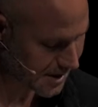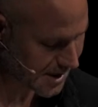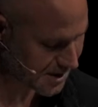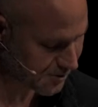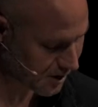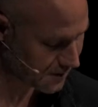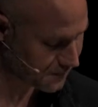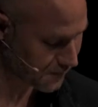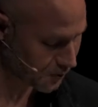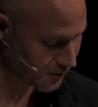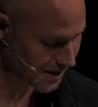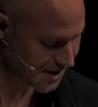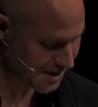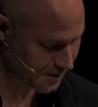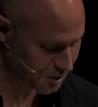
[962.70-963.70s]
a
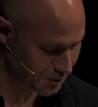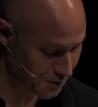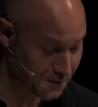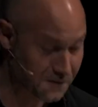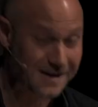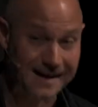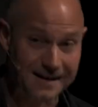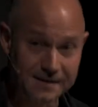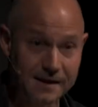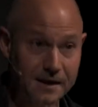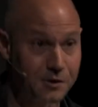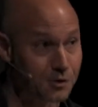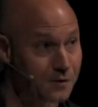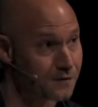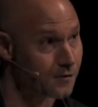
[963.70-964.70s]
straightforward assertion of
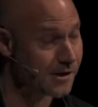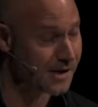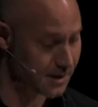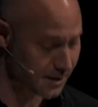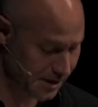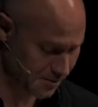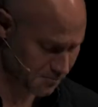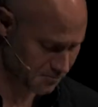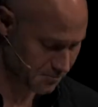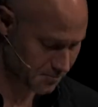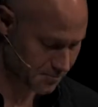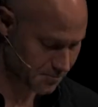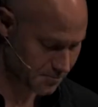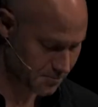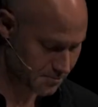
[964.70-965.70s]
Kantian universalism.
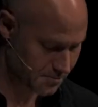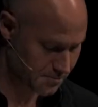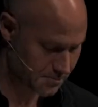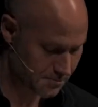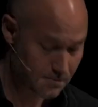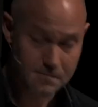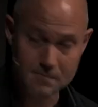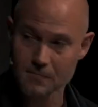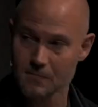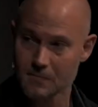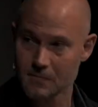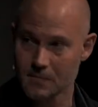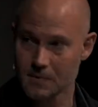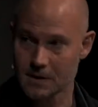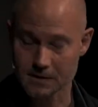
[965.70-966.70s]

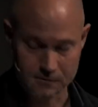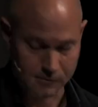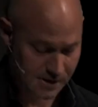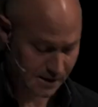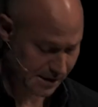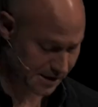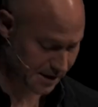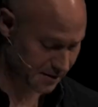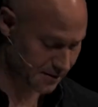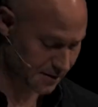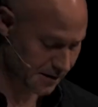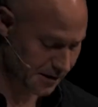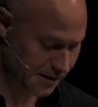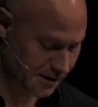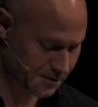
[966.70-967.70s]
And to the extent
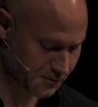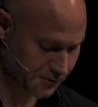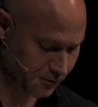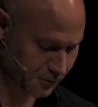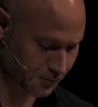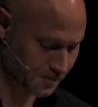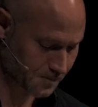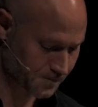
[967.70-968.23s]
that this is true,